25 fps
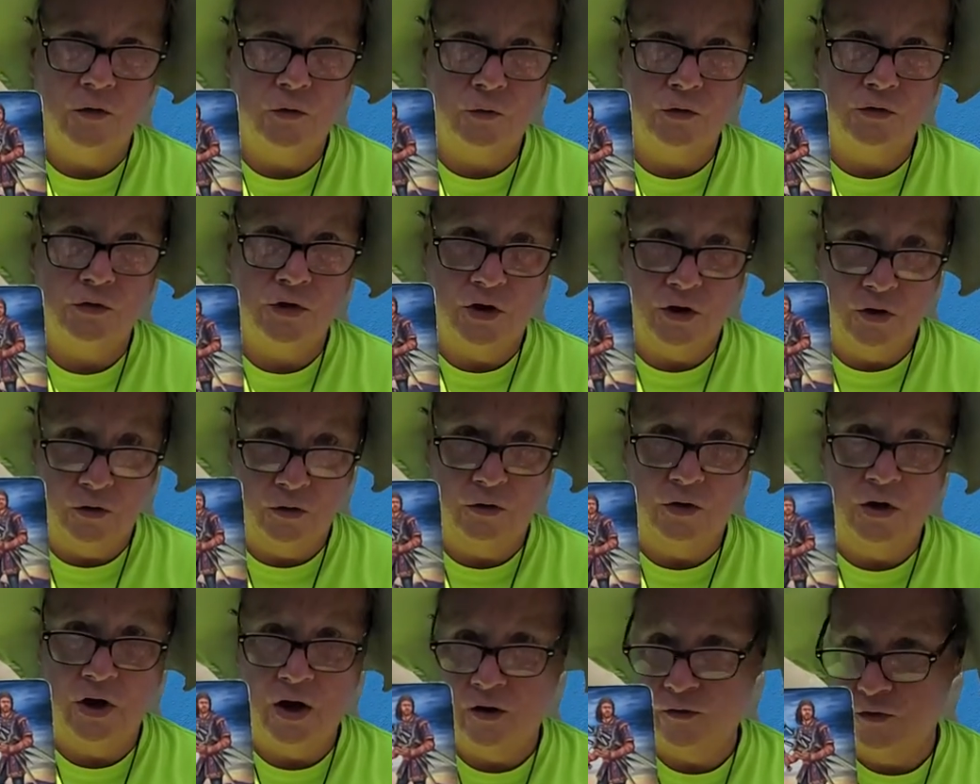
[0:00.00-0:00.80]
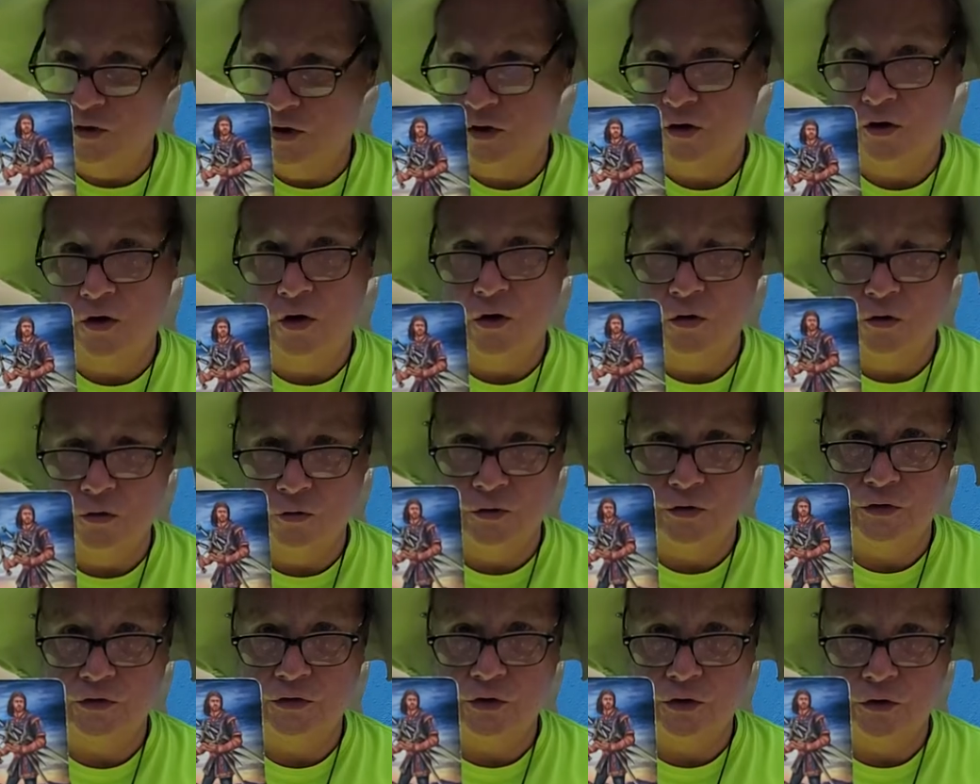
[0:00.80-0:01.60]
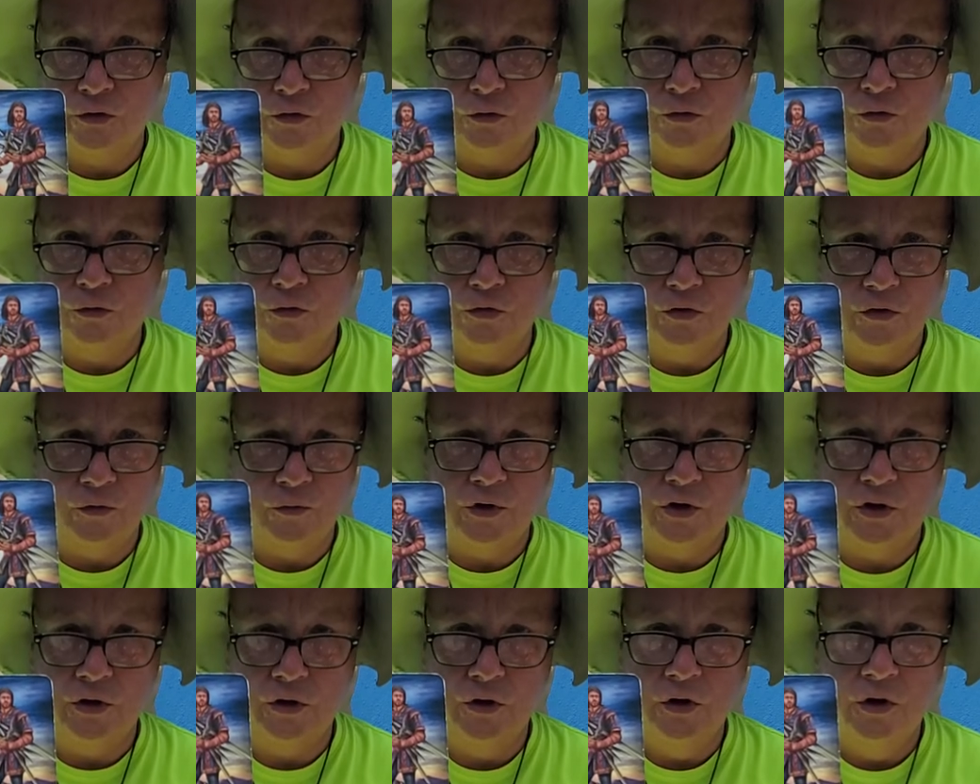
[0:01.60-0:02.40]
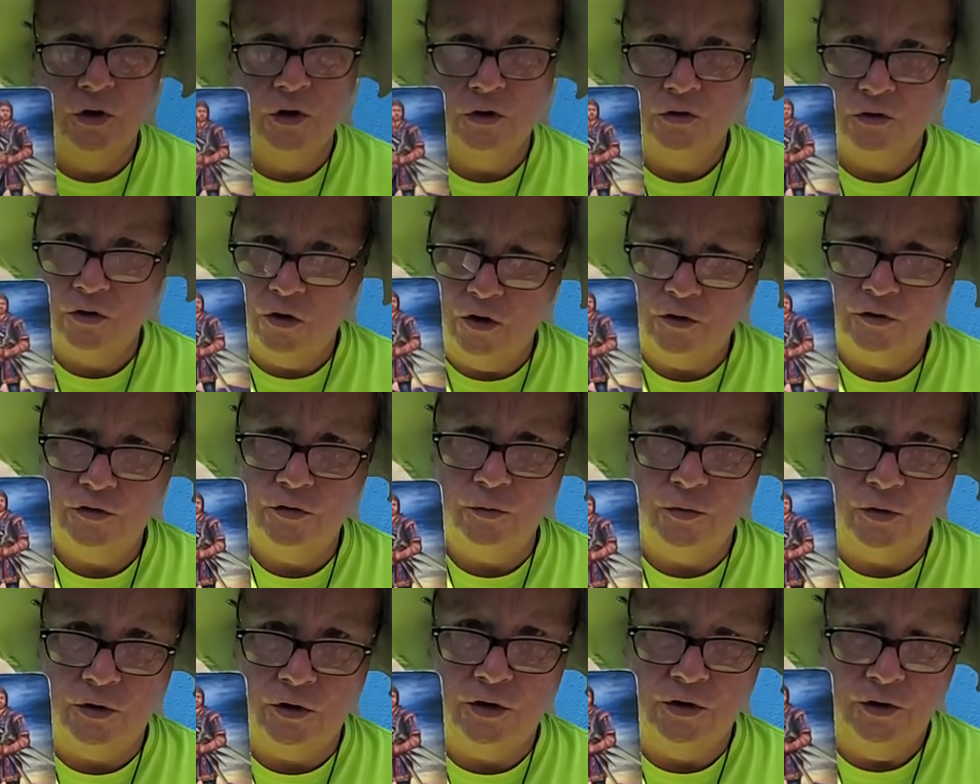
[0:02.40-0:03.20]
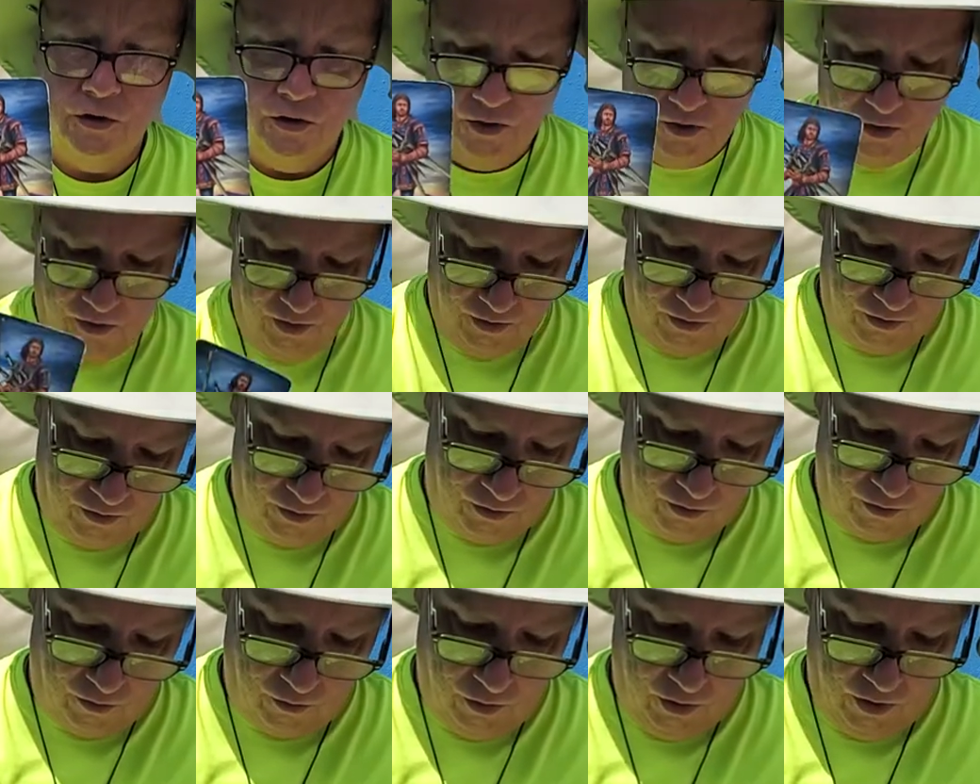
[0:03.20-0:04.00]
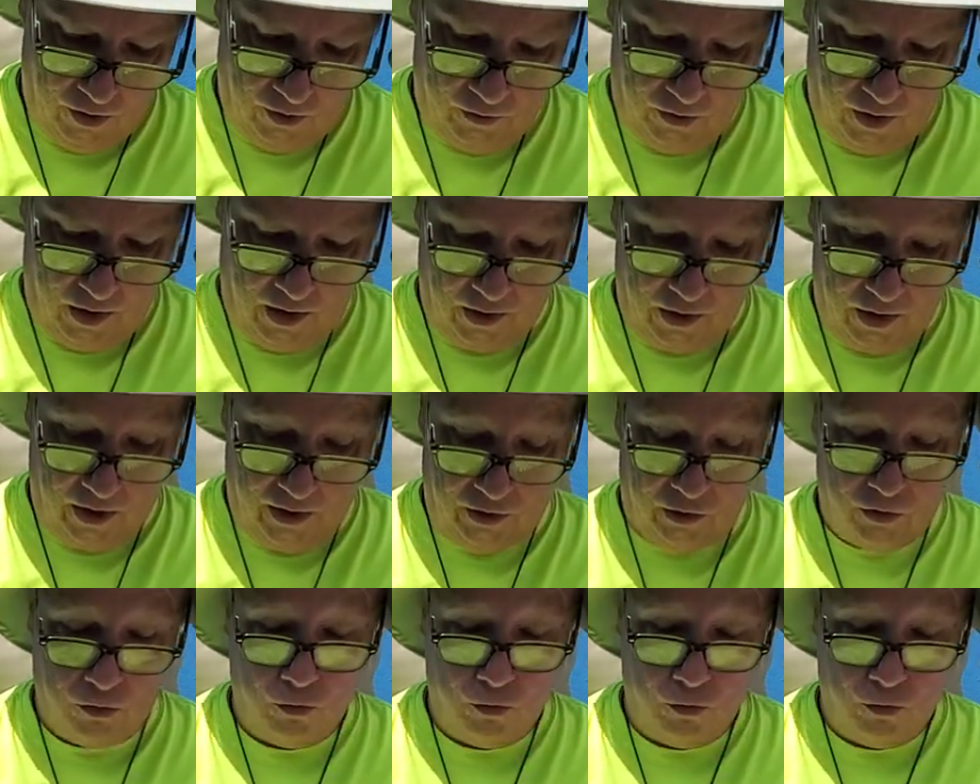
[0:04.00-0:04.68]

was that okay? How'd that go? Was it cool? I mean, talk to me, you know, not like